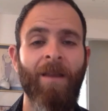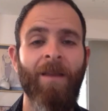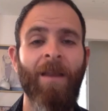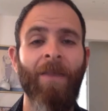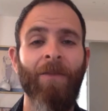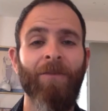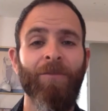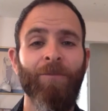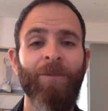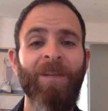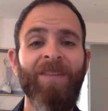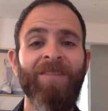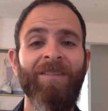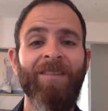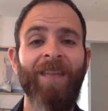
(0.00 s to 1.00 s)
Now, there's a
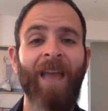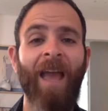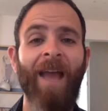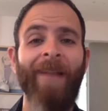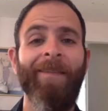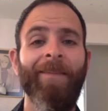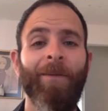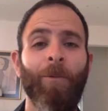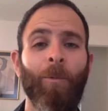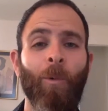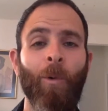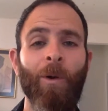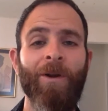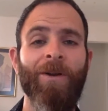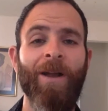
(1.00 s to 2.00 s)
reason that the
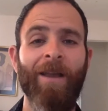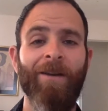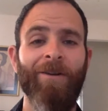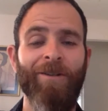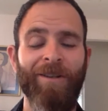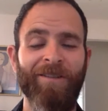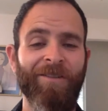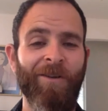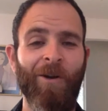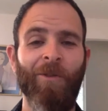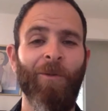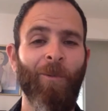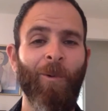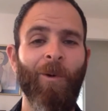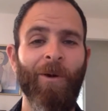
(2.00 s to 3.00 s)
warrior energy is called
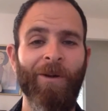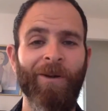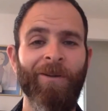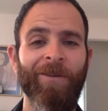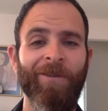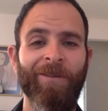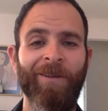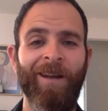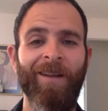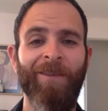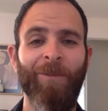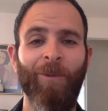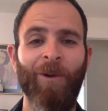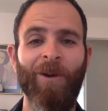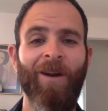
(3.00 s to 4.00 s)
the warrior, right? The
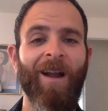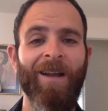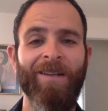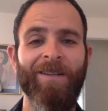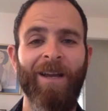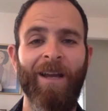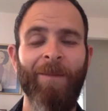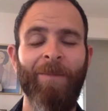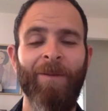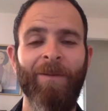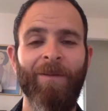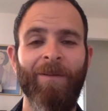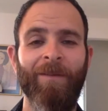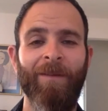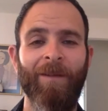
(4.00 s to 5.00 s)
warrior archetype.
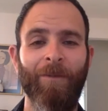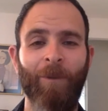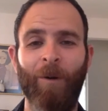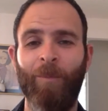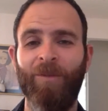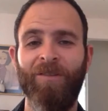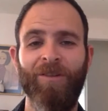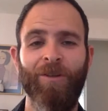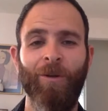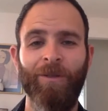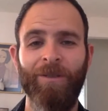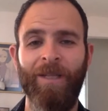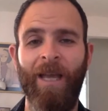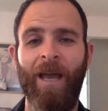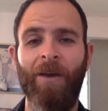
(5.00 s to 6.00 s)
They're the one who puts the shoulder
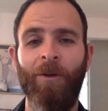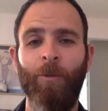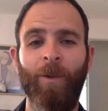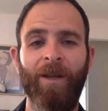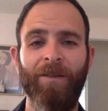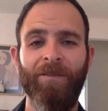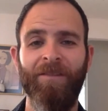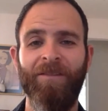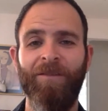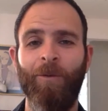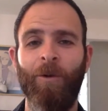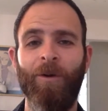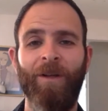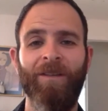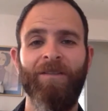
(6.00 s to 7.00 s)
down, who wields the
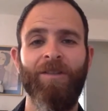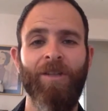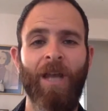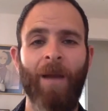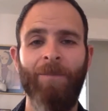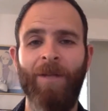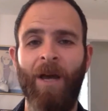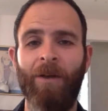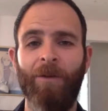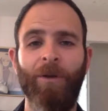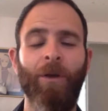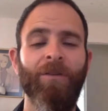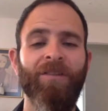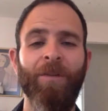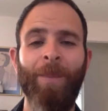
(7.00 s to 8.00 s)
sword, who gets the job done, who
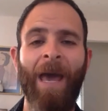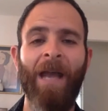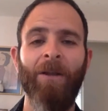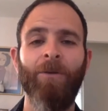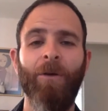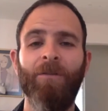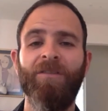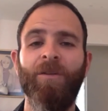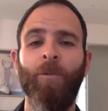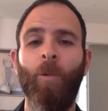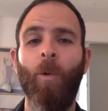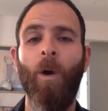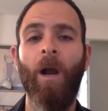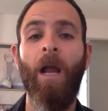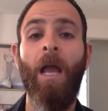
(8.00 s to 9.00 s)
goes to battle, who goes to
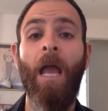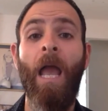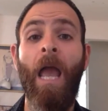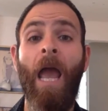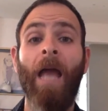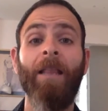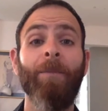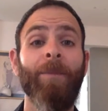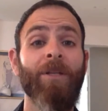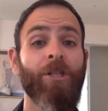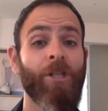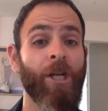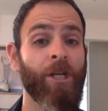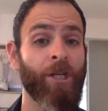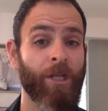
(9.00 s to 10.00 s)
war. And the
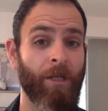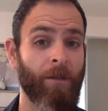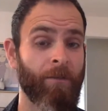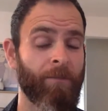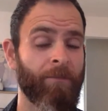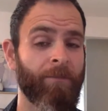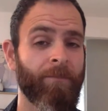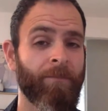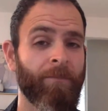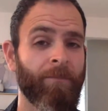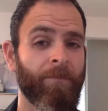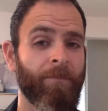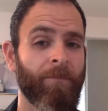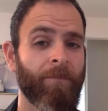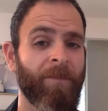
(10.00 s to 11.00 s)
magician
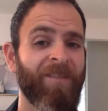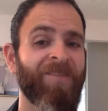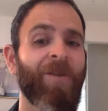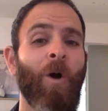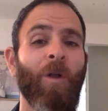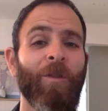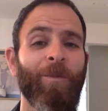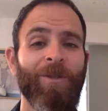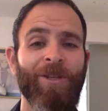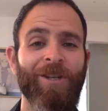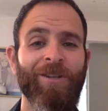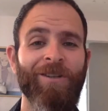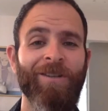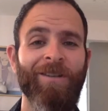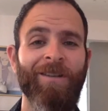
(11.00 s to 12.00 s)
is called the
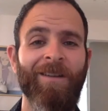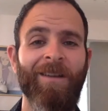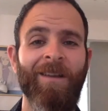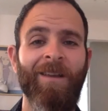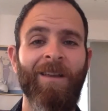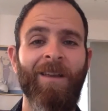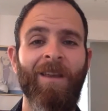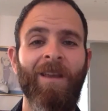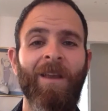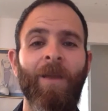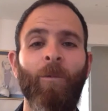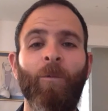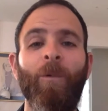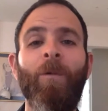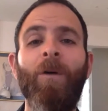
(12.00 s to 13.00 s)
magician.
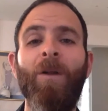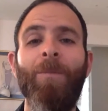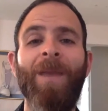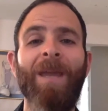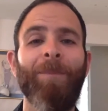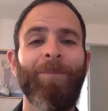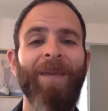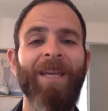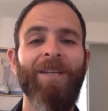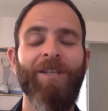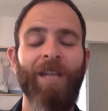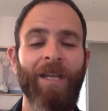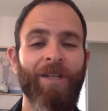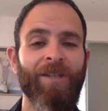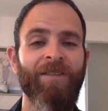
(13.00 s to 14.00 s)
When we want to make big
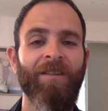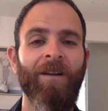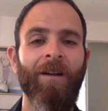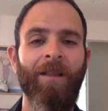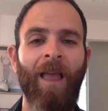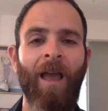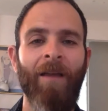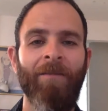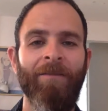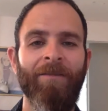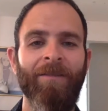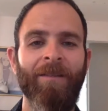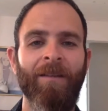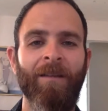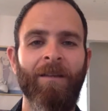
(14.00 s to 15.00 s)
changes in our lives,